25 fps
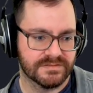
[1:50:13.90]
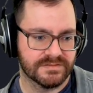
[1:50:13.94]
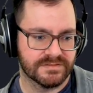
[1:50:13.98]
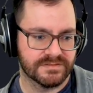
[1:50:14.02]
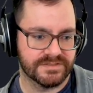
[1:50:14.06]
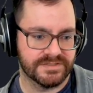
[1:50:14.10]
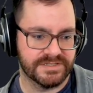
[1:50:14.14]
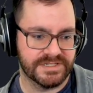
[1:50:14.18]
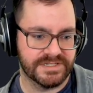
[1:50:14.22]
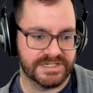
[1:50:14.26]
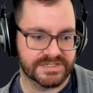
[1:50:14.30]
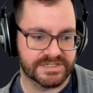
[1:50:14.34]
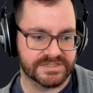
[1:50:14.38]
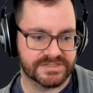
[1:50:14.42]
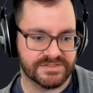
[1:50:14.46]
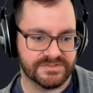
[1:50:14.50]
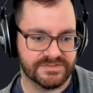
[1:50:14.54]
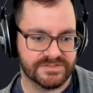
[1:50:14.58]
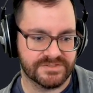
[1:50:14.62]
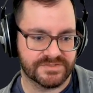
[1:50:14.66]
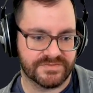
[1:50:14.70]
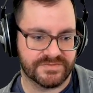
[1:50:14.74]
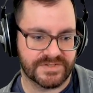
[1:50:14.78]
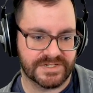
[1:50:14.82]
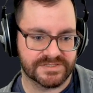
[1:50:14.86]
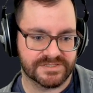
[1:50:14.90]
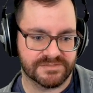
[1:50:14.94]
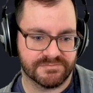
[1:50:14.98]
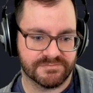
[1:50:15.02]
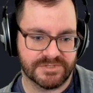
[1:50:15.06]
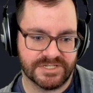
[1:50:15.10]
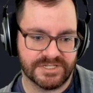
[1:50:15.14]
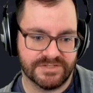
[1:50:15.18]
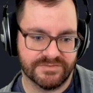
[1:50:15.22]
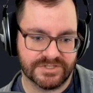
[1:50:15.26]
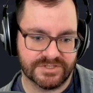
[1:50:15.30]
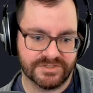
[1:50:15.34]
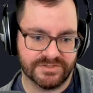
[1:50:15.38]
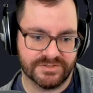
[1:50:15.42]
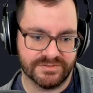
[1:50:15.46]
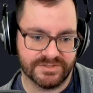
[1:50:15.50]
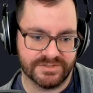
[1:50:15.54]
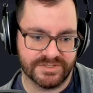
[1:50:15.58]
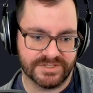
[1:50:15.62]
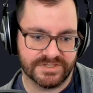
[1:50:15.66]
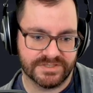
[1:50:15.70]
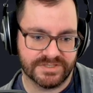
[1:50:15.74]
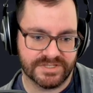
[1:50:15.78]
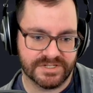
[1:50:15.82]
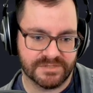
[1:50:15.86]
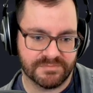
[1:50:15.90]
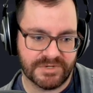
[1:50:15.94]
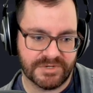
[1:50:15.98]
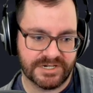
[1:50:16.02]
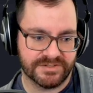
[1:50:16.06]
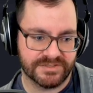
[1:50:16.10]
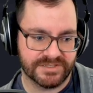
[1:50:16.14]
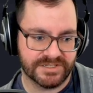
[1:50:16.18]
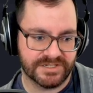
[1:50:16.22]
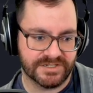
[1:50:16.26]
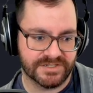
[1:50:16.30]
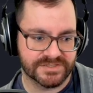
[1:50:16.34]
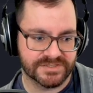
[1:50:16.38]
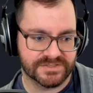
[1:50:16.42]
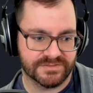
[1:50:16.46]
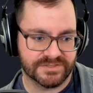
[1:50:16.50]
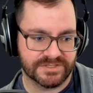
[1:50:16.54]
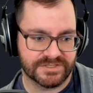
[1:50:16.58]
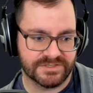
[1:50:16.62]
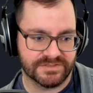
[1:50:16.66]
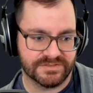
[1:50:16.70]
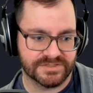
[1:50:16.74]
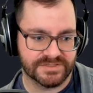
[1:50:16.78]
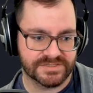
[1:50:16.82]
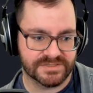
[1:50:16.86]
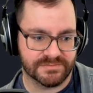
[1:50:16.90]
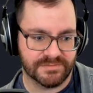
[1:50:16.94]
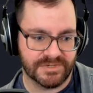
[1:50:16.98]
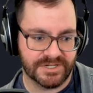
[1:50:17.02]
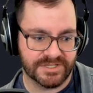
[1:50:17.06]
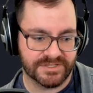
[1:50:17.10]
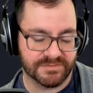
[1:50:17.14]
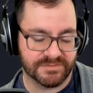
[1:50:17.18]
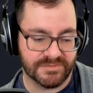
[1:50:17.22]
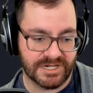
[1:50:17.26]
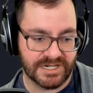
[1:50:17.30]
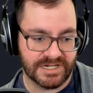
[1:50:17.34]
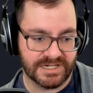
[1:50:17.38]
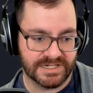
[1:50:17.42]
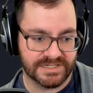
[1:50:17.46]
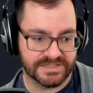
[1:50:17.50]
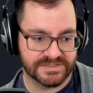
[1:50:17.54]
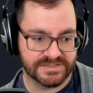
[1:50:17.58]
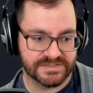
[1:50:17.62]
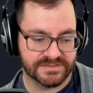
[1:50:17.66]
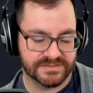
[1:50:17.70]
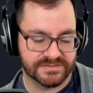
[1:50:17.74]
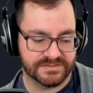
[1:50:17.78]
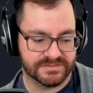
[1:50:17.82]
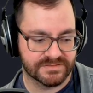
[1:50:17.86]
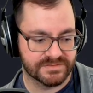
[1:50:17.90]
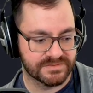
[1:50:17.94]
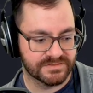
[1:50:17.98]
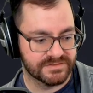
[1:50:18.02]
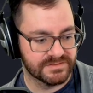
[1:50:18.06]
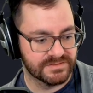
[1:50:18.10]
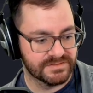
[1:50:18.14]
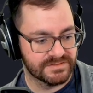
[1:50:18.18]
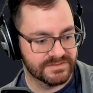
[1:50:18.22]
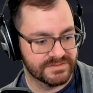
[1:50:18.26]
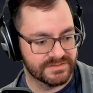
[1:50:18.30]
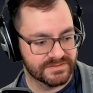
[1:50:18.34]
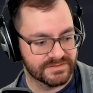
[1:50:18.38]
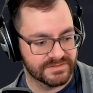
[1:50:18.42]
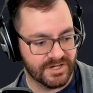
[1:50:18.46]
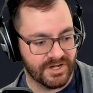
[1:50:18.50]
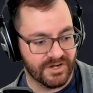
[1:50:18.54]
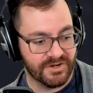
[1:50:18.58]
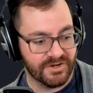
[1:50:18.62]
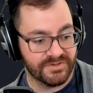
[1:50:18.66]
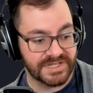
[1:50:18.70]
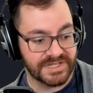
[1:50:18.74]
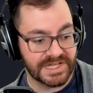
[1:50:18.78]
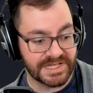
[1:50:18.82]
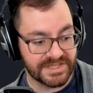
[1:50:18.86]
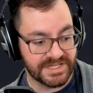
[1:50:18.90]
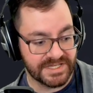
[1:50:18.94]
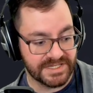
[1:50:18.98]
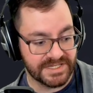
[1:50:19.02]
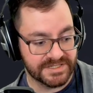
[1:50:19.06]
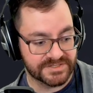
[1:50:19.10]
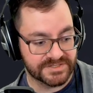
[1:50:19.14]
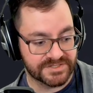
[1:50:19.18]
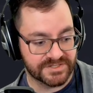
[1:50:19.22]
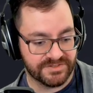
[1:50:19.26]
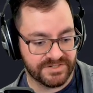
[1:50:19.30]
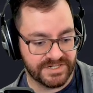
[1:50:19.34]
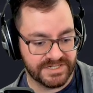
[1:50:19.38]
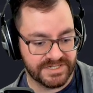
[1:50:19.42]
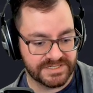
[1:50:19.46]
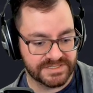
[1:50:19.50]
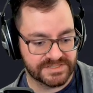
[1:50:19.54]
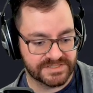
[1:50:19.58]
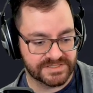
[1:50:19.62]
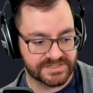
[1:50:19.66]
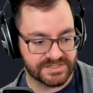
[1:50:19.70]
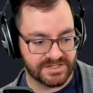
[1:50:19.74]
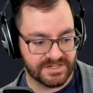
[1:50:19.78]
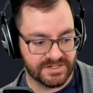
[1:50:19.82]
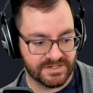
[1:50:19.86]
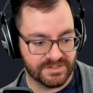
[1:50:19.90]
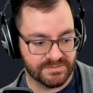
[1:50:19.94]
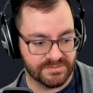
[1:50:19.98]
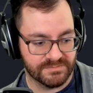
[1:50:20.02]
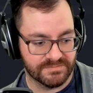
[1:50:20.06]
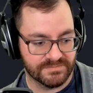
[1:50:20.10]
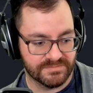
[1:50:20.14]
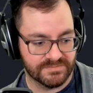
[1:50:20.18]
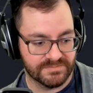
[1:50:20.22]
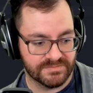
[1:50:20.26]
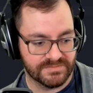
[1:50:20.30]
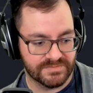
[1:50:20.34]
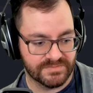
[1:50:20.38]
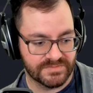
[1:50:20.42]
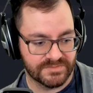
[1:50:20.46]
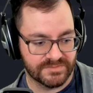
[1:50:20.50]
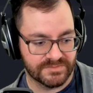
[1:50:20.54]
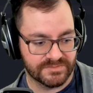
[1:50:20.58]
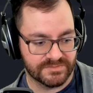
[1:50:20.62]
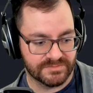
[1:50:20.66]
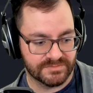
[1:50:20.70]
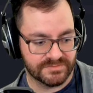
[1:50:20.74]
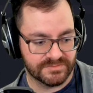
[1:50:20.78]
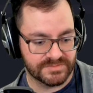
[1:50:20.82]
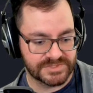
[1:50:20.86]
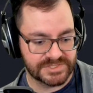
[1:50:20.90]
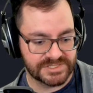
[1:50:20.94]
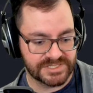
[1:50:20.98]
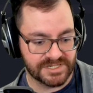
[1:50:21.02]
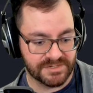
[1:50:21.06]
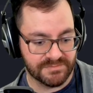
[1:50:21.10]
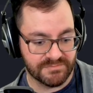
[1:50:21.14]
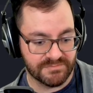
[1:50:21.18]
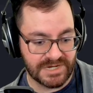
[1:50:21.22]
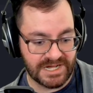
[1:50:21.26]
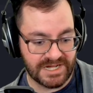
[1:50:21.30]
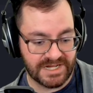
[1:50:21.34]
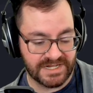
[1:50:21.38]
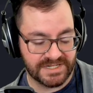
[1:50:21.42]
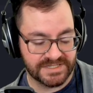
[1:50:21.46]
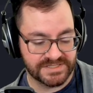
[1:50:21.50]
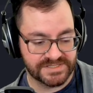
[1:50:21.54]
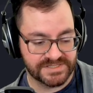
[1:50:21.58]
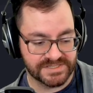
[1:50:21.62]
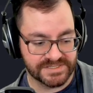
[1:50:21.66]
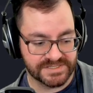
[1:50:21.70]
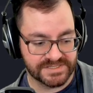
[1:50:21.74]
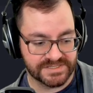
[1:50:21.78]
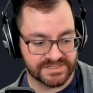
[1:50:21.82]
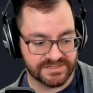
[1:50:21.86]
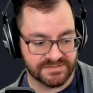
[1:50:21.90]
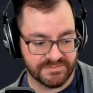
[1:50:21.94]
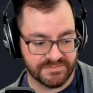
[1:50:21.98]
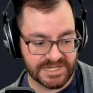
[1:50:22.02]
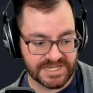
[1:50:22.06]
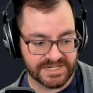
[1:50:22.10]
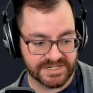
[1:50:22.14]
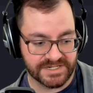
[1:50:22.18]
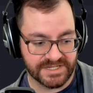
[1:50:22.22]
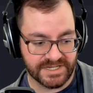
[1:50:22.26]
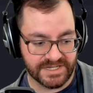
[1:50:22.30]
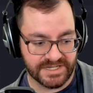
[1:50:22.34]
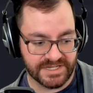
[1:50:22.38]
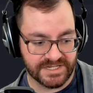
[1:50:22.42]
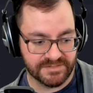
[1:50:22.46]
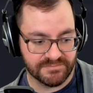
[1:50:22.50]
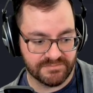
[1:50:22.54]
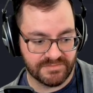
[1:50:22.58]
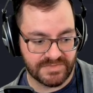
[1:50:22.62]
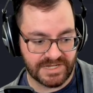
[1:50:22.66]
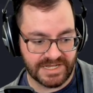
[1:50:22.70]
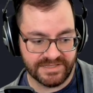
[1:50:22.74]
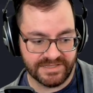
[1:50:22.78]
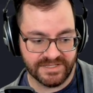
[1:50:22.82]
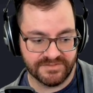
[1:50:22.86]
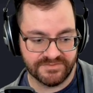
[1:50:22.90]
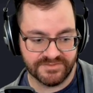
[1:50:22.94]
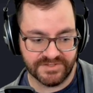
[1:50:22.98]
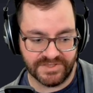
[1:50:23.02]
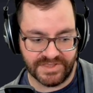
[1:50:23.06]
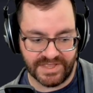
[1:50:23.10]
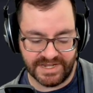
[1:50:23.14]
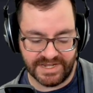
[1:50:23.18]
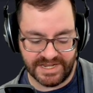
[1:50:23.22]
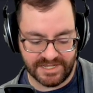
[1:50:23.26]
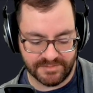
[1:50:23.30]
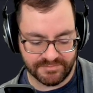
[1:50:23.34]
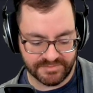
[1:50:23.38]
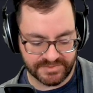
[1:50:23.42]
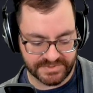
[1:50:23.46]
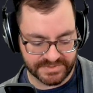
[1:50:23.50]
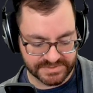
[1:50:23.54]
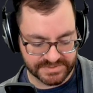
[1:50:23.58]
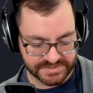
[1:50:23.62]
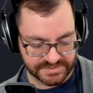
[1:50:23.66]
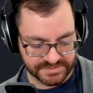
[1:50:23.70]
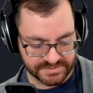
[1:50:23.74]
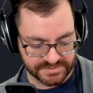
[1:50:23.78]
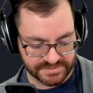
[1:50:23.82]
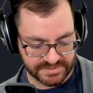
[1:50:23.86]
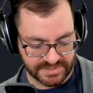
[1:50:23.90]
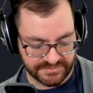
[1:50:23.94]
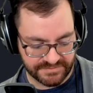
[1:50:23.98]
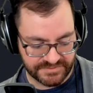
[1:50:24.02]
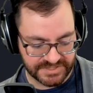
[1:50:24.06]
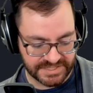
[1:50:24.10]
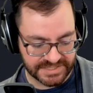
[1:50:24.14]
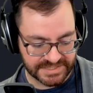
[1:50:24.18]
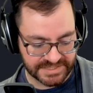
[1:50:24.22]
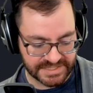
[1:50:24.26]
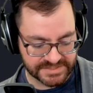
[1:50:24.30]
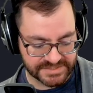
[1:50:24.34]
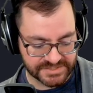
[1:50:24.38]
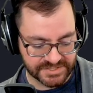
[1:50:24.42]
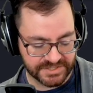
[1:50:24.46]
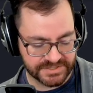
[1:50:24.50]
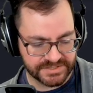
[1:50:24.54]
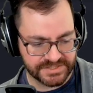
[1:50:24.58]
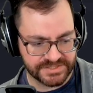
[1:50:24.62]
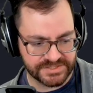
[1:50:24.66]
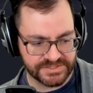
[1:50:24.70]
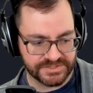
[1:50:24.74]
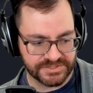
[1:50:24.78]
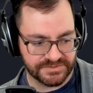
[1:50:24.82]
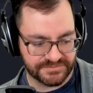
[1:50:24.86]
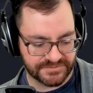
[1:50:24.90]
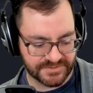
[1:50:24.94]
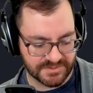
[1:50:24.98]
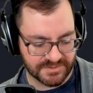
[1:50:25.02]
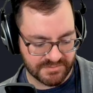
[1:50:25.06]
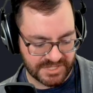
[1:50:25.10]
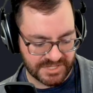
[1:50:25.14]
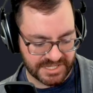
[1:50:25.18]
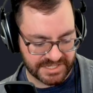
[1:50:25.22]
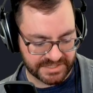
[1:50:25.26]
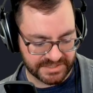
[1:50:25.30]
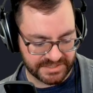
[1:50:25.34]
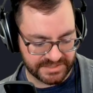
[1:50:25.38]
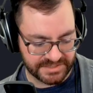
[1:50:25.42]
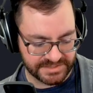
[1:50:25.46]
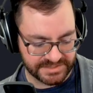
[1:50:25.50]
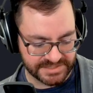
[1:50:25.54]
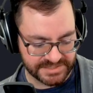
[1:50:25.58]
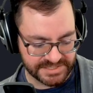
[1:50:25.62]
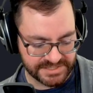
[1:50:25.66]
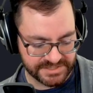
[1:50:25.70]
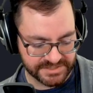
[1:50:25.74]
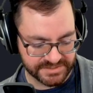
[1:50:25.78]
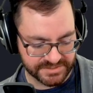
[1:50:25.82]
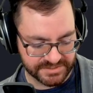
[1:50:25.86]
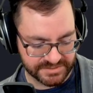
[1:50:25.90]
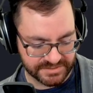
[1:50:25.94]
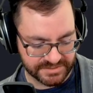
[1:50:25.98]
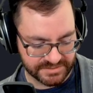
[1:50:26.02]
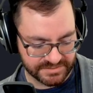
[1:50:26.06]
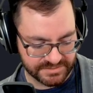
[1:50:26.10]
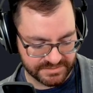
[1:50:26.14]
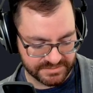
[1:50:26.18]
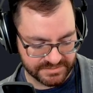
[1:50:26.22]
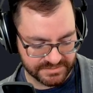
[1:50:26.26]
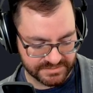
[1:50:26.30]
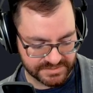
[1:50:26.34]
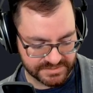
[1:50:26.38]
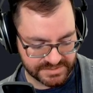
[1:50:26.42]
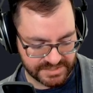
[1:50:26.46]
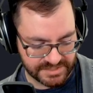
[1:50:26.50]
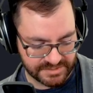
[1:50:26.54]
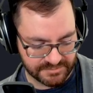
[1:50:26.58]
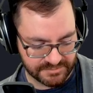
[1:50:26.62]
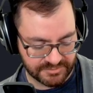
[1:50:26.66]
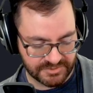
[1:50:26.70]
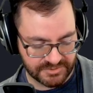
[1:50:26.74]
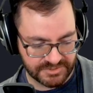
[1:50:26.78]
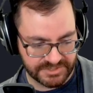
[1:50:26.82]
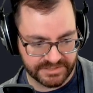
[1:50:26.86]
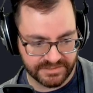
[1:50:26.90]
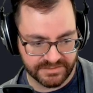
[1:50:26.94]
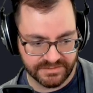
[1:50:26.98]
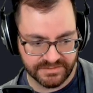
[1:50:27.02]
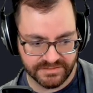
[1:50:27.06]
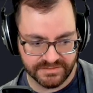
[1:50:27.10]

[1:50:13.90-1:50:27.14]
Nix, you just found something even cooler. They apparently also included some other mods. Oh, like they integrated some mods into the main game. I love when that happens. I feel like that's hard to do from like a legal standpoint.